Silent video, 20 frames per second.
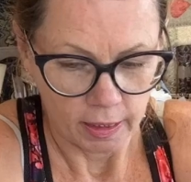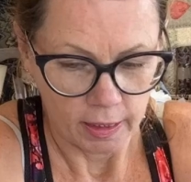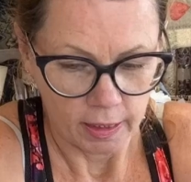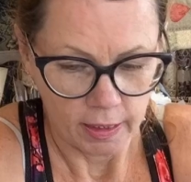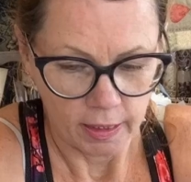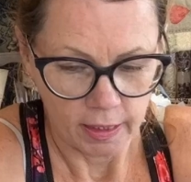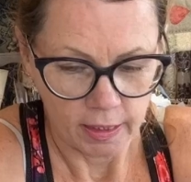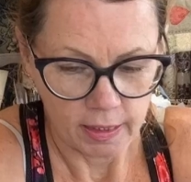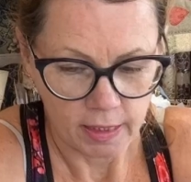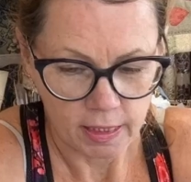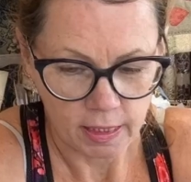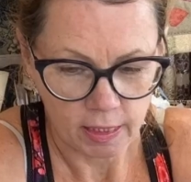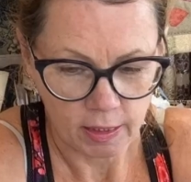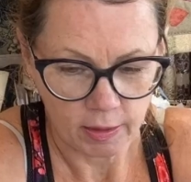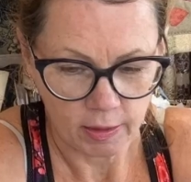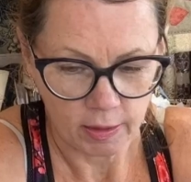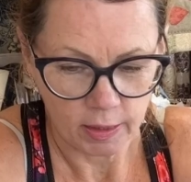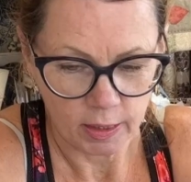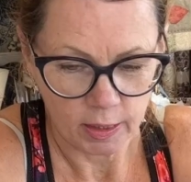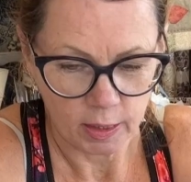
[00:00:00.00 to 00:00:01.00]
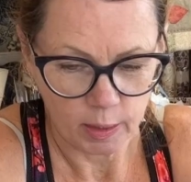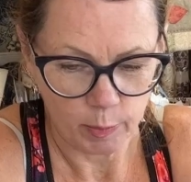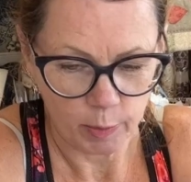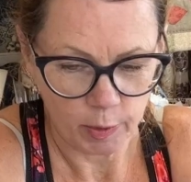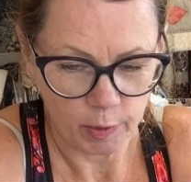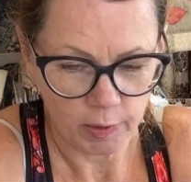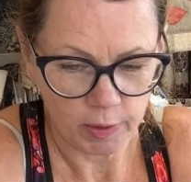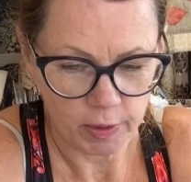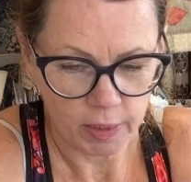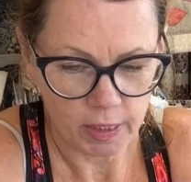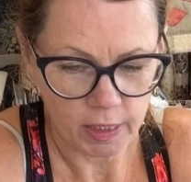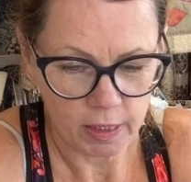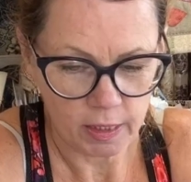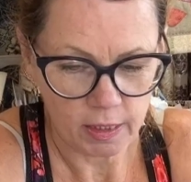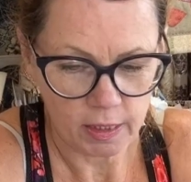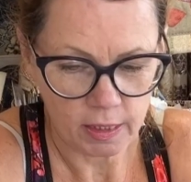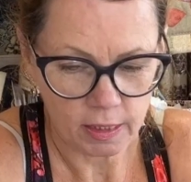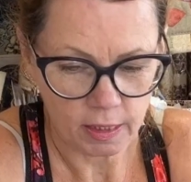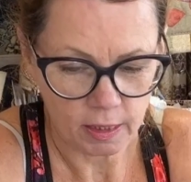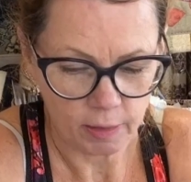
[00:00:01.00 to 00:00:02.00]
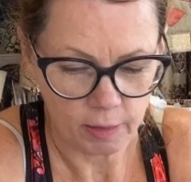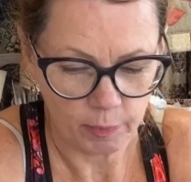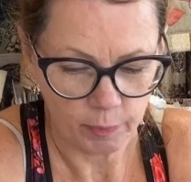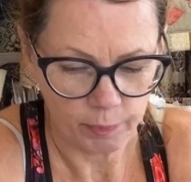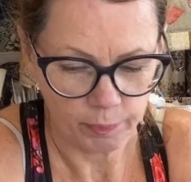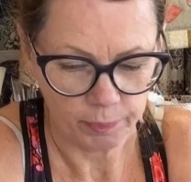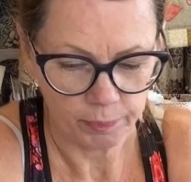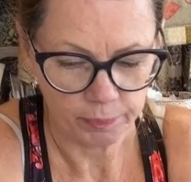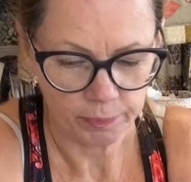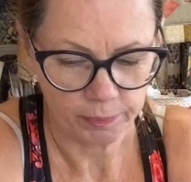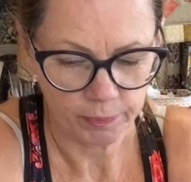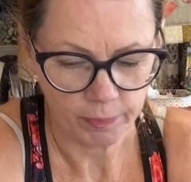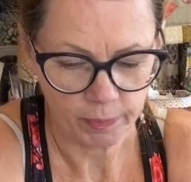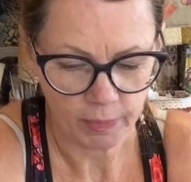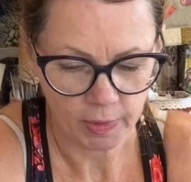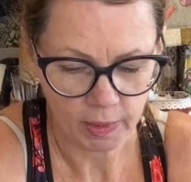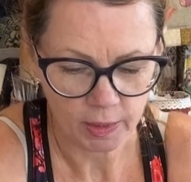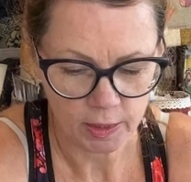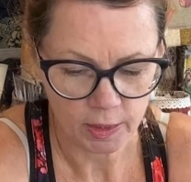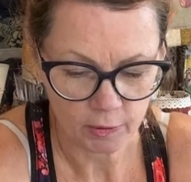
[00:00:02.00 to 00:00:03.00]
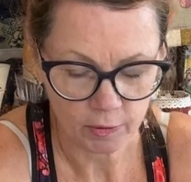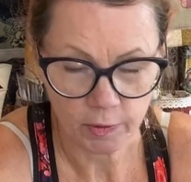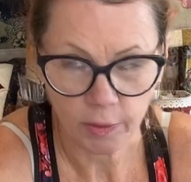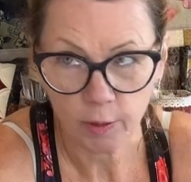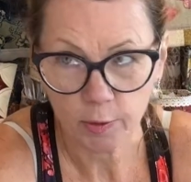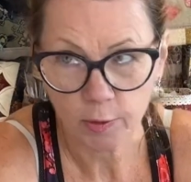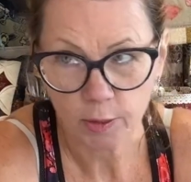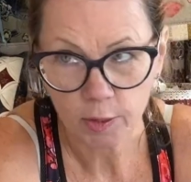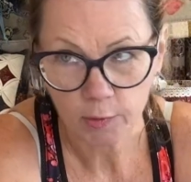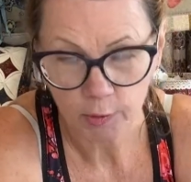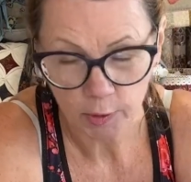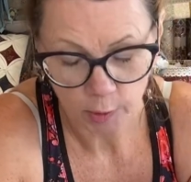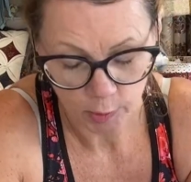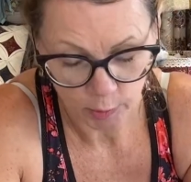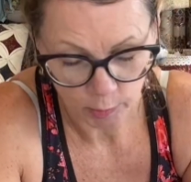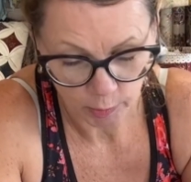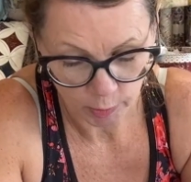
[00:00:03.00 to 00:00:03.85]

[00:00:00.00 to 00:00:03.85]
Inside the boxes. So for those of you